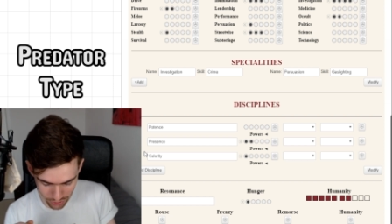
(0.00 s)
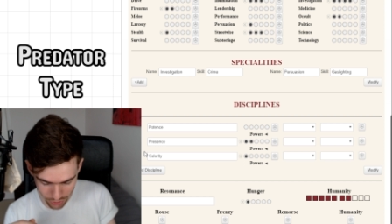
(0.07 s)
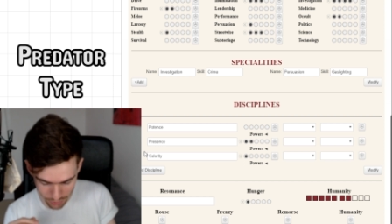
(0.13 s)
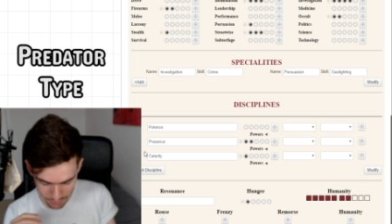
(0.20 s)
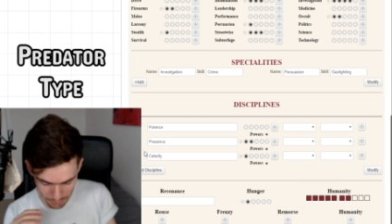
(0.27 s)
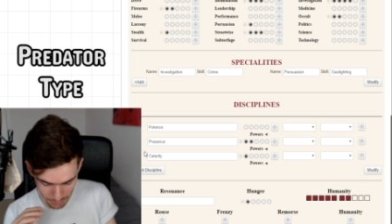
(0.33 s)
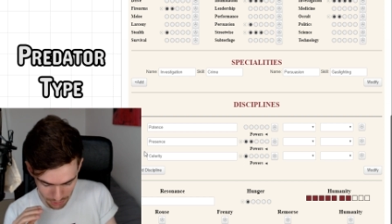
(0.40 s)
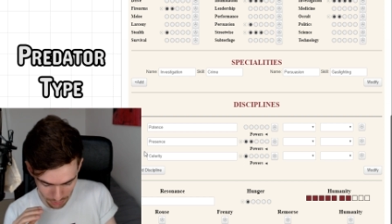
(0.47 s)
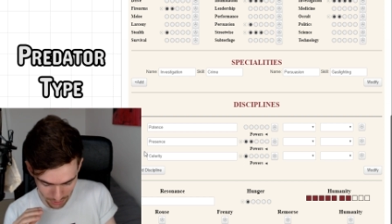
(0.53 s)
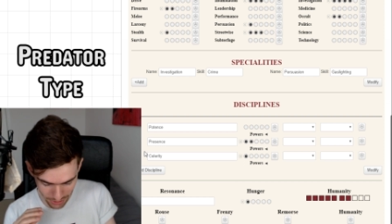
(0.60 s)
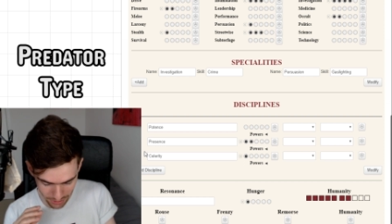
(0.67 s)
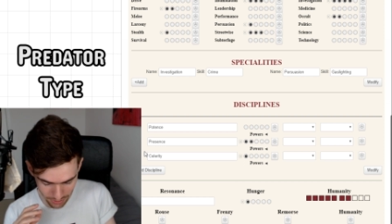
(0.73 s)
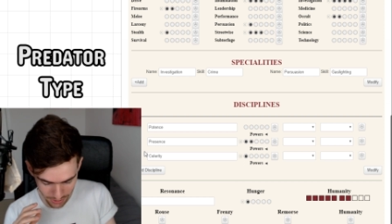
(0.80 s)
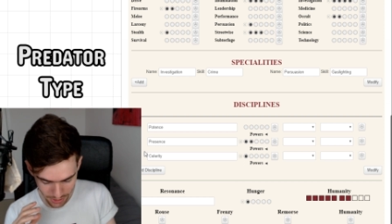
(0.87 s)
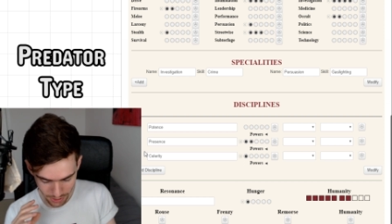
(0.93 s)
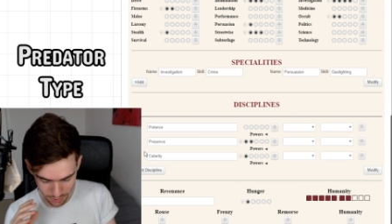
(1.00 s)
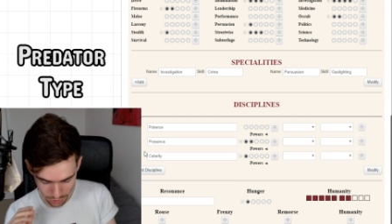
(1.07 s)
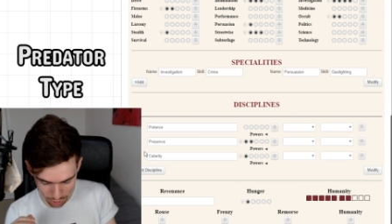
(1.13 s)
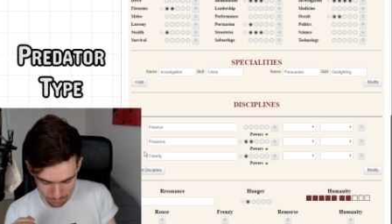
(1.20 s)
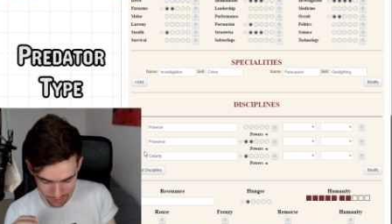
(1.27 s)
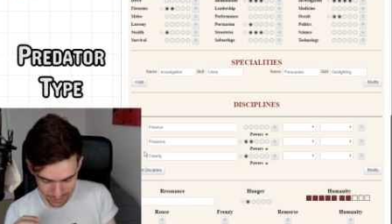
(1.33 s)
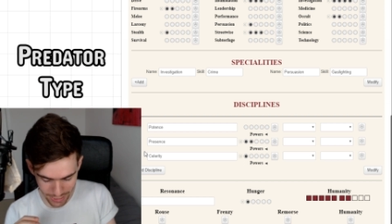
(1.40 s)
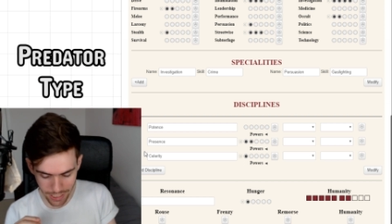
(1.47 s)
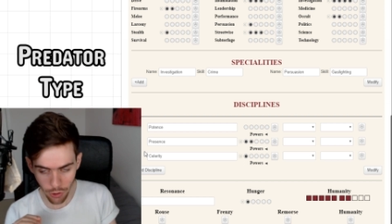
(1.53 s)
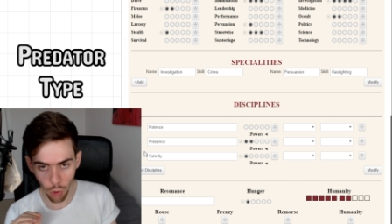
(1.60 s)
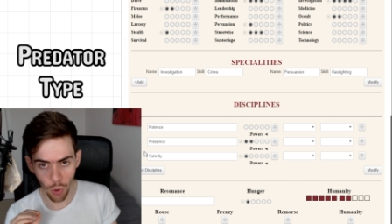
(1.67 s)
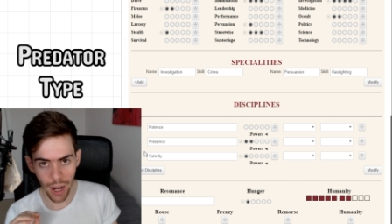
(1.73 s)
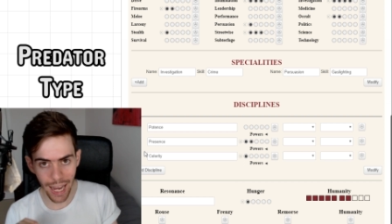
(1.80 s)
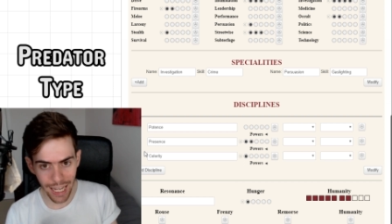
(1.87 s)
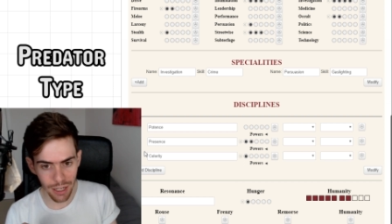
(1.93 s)
to choose between dominate
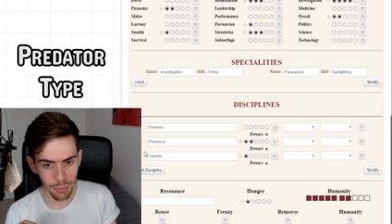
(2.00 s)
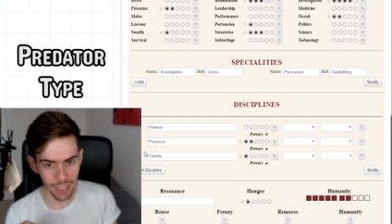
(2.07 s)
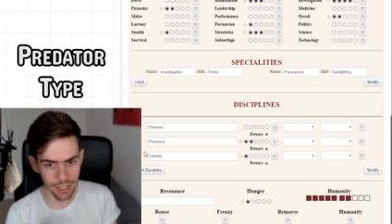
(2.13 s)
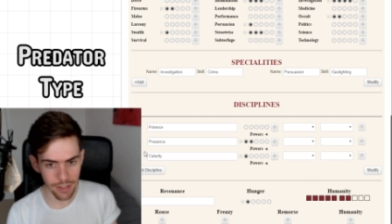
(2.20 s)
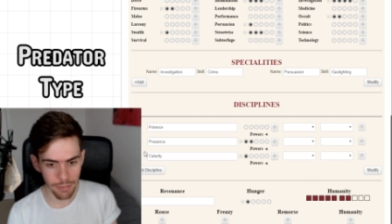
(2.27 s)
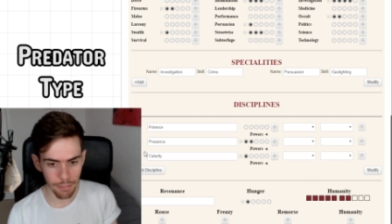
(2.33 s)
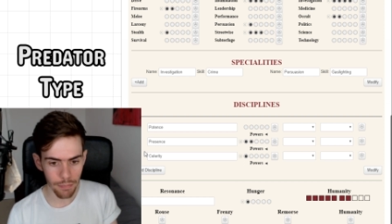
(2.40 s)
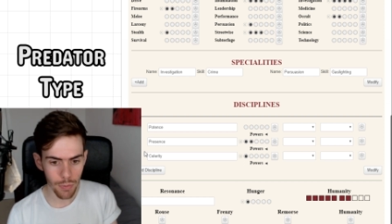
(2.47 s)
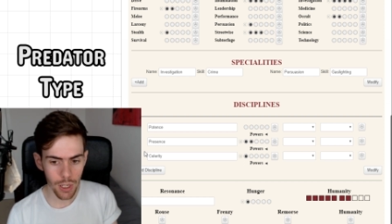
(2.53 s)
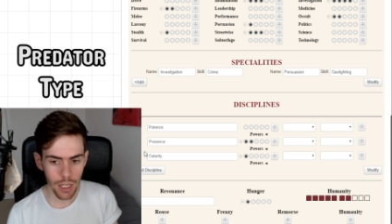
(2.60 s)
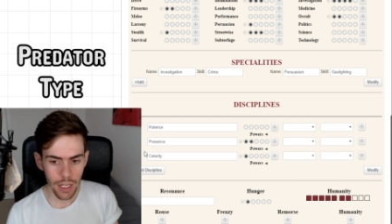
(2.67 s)
or animalism.